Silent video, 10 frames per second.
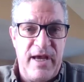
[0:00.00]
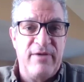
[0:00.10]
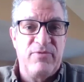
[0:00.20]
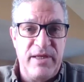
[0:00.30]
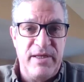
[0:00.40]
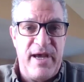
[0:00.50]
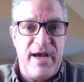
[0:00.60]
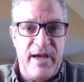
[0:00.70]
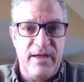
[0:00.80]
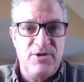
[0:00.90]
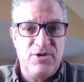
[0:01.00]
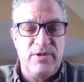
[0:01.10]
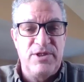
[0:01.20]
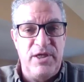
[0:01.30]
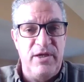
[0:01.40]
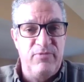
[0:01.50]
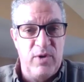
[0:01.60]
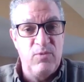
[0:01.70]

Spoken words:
every day to achieve